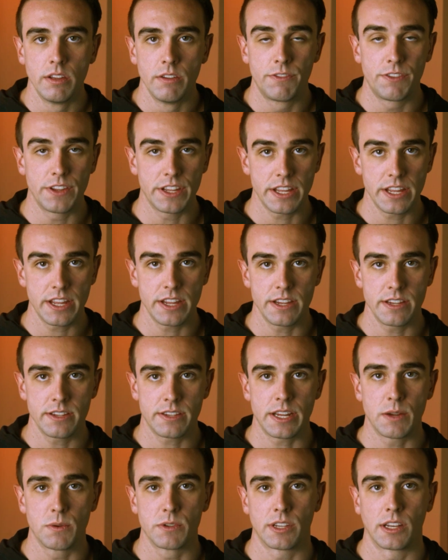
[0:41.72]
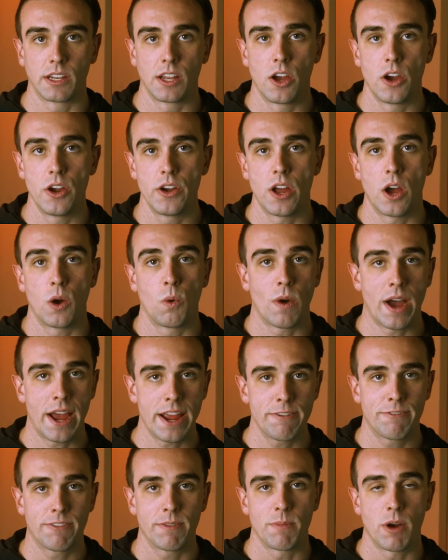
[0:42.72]
For years, he was alone
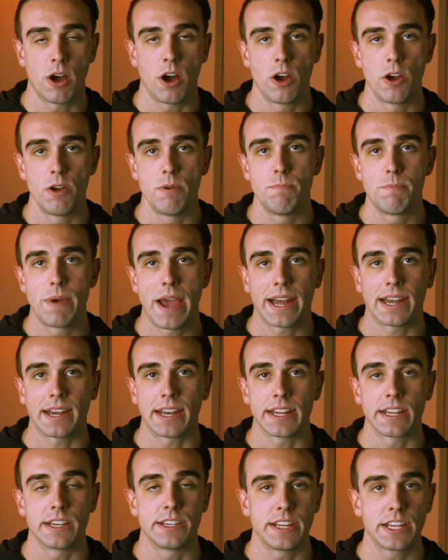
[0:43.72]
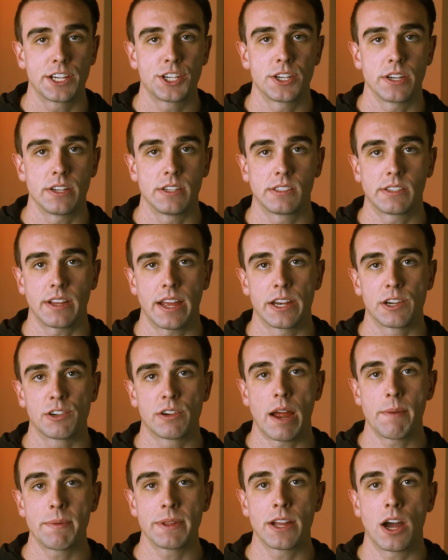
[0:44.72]
away from home, battling addictions and
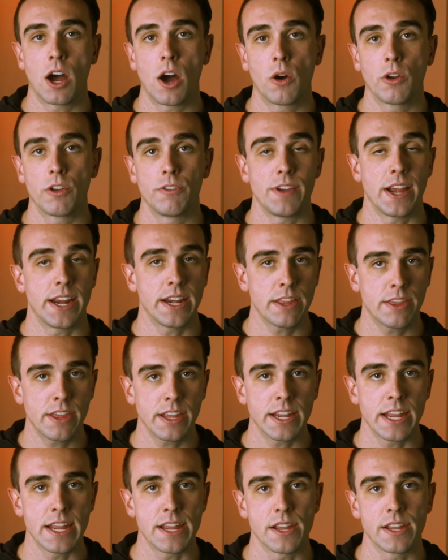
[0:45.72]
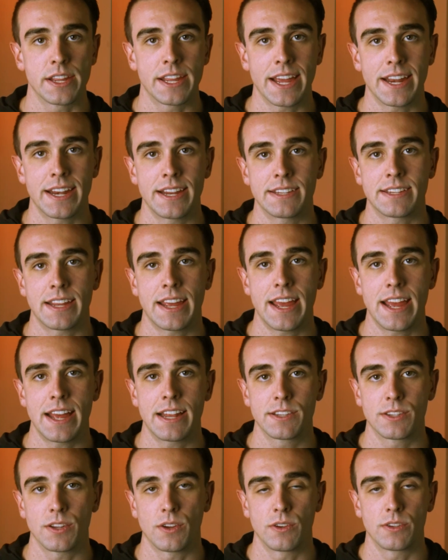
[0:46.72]
grabbing hold of anything he could get his
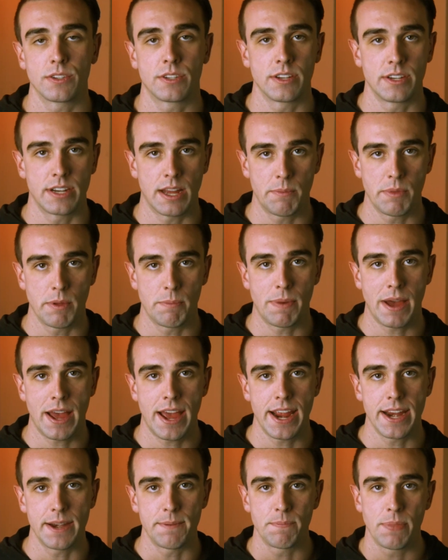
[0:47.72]
hands on to numb the pain.